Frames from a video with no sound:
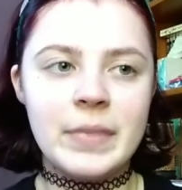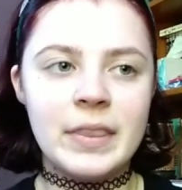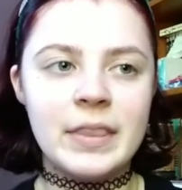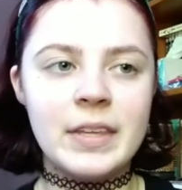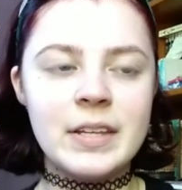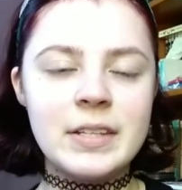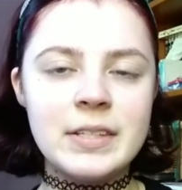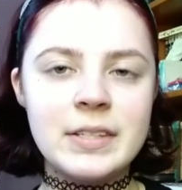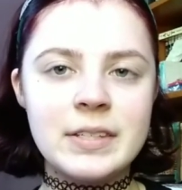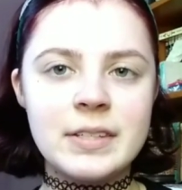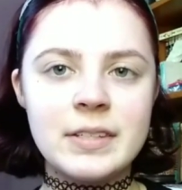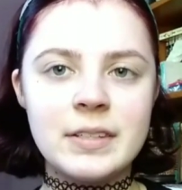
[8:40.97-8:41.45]

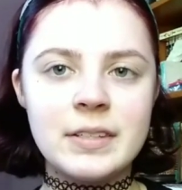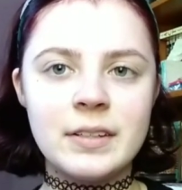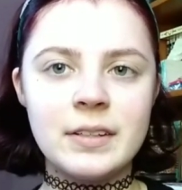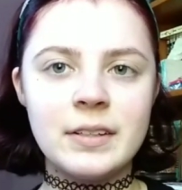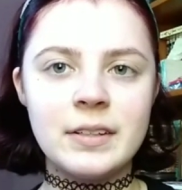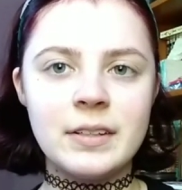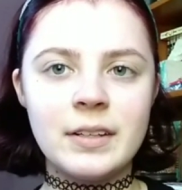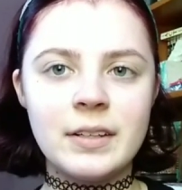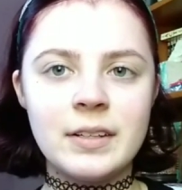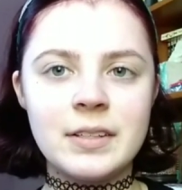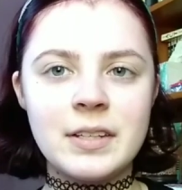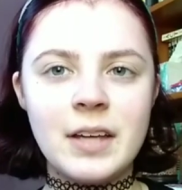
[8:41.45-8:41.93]
This
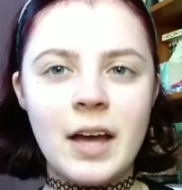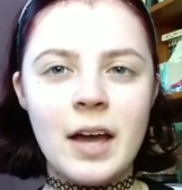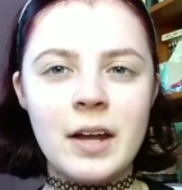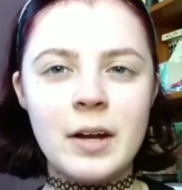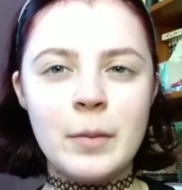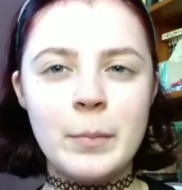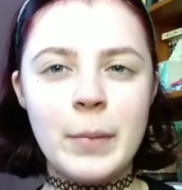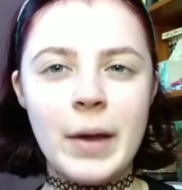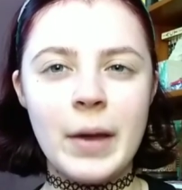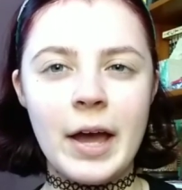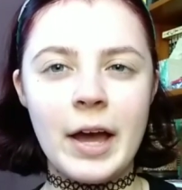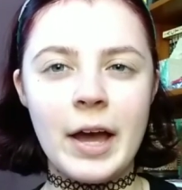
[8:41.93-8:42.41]
is kind
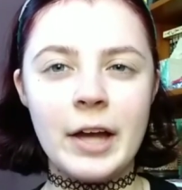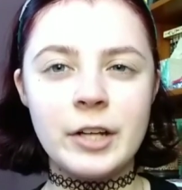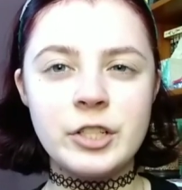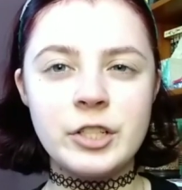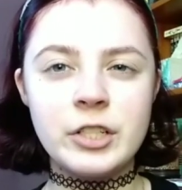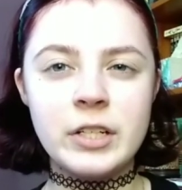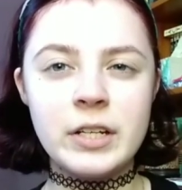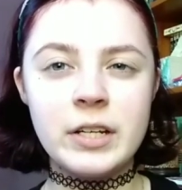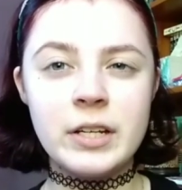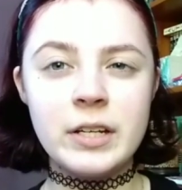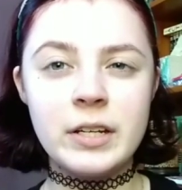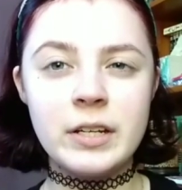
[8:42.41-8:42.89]
of
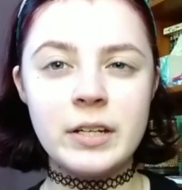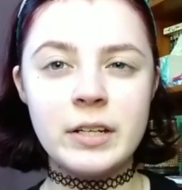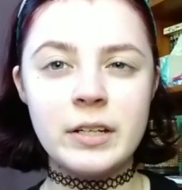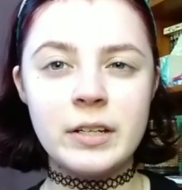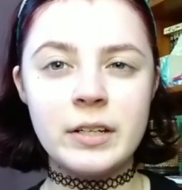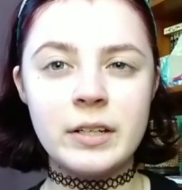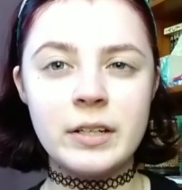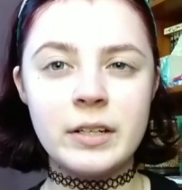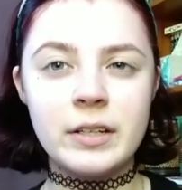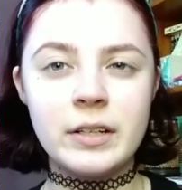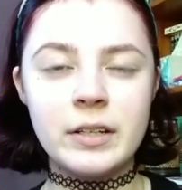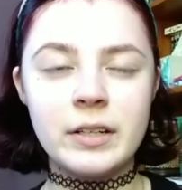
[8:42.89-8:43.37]
patchy,
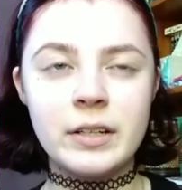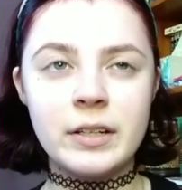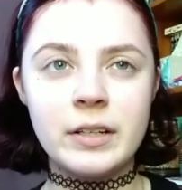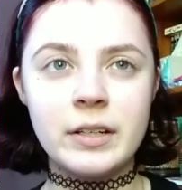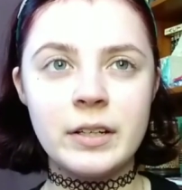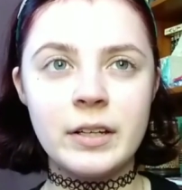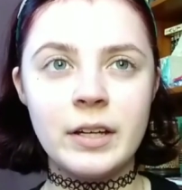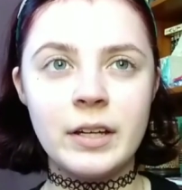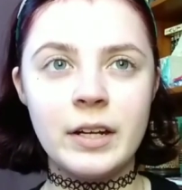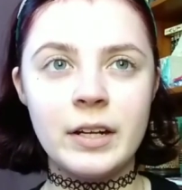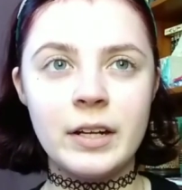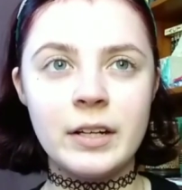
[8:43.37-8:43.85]

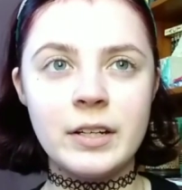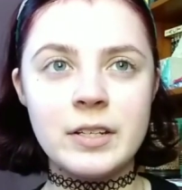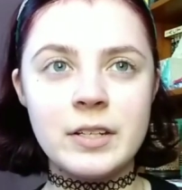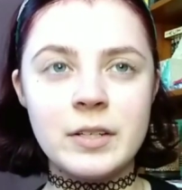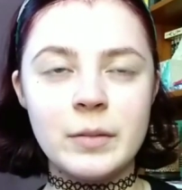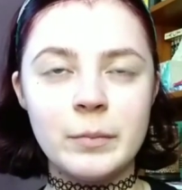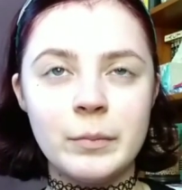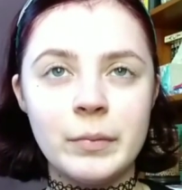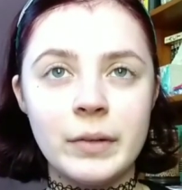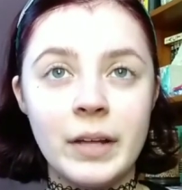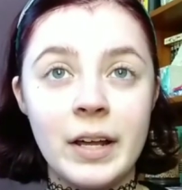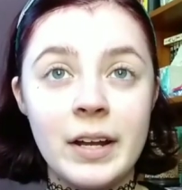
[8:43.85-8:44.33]
and it
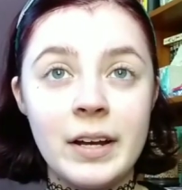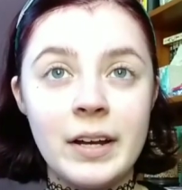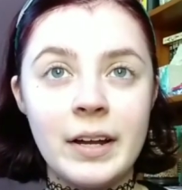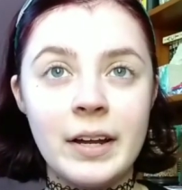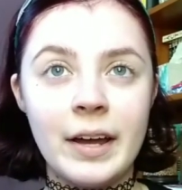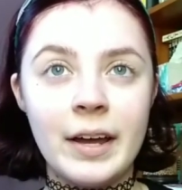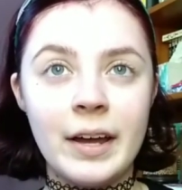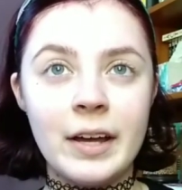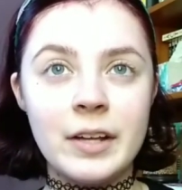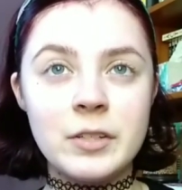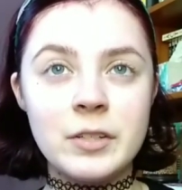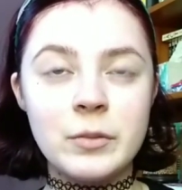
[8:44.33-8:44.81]
doesn't blend
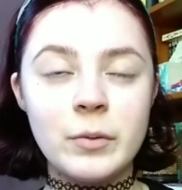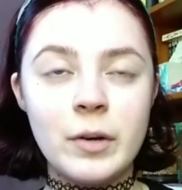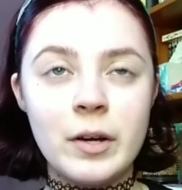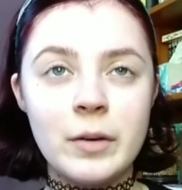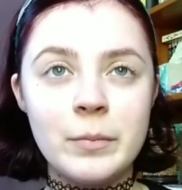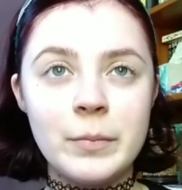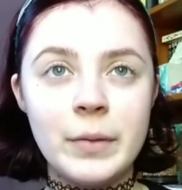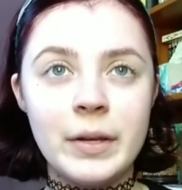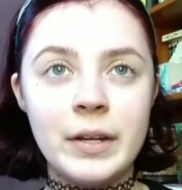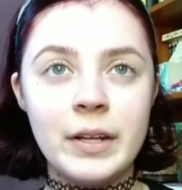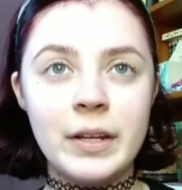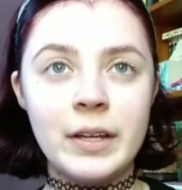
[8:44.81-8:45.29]
as well,
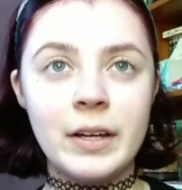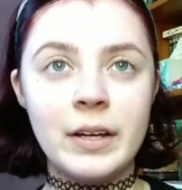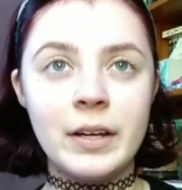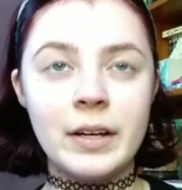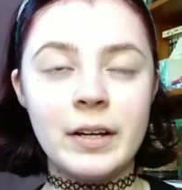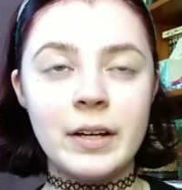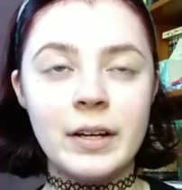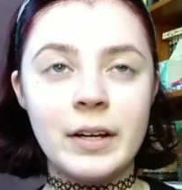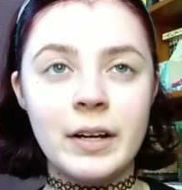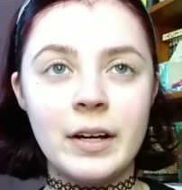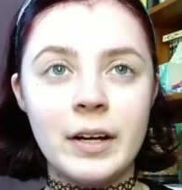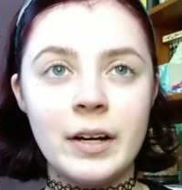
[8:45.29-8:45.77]
meaning
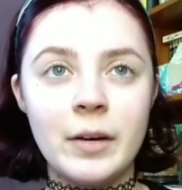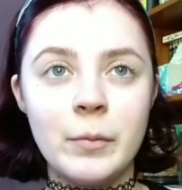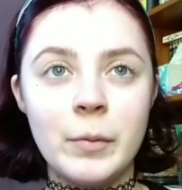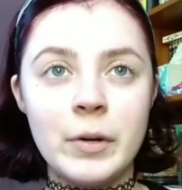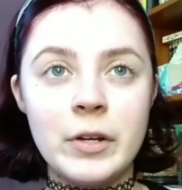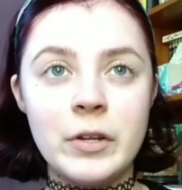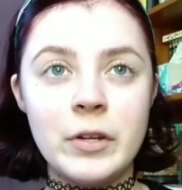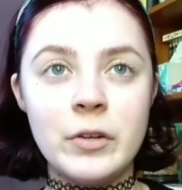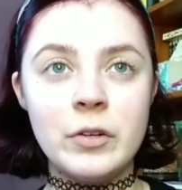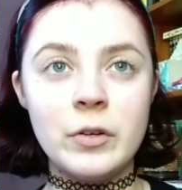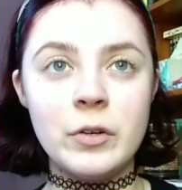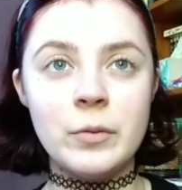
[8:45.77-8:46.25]
when
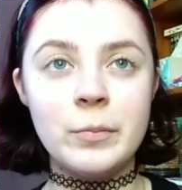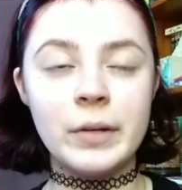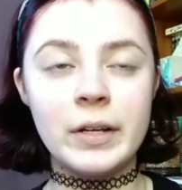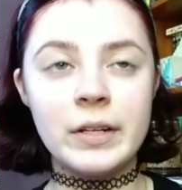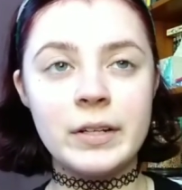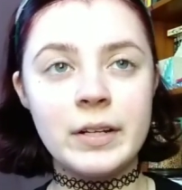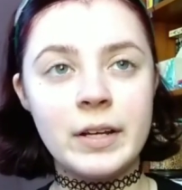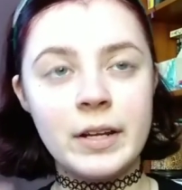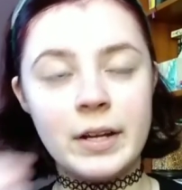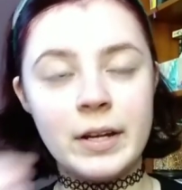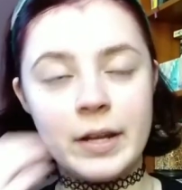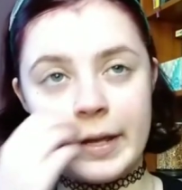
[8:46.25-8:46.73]
you do
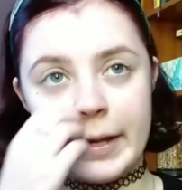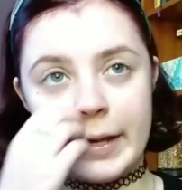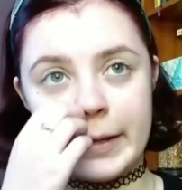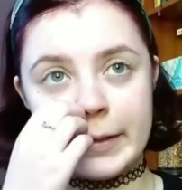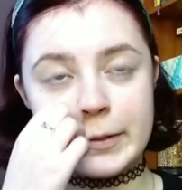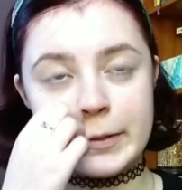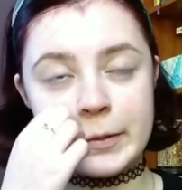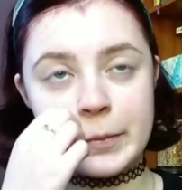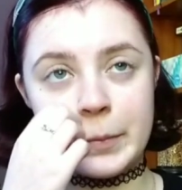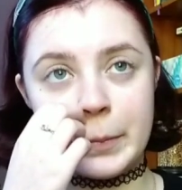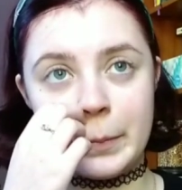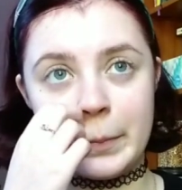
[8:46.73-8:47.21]
blend it,
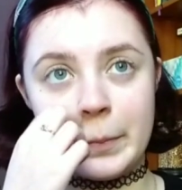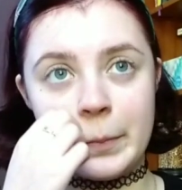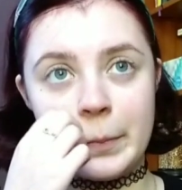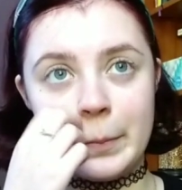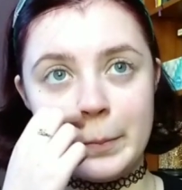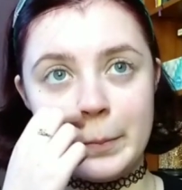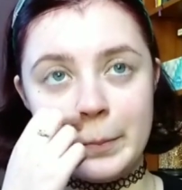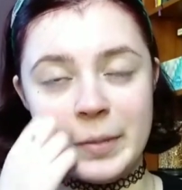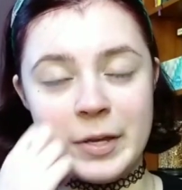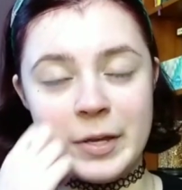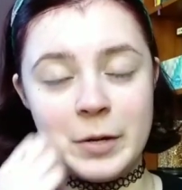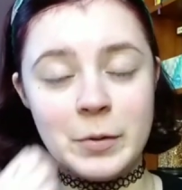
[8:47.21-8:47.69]
it's
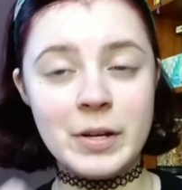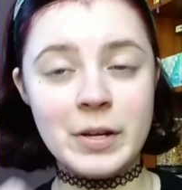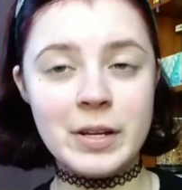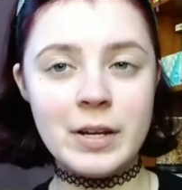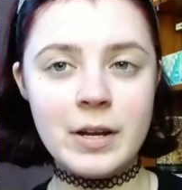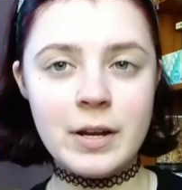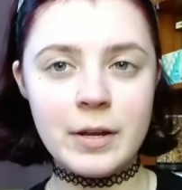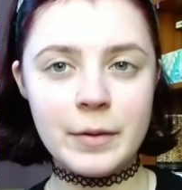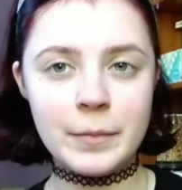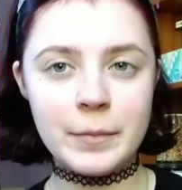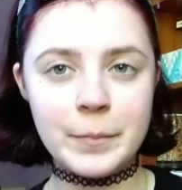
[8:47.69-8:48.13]
muted,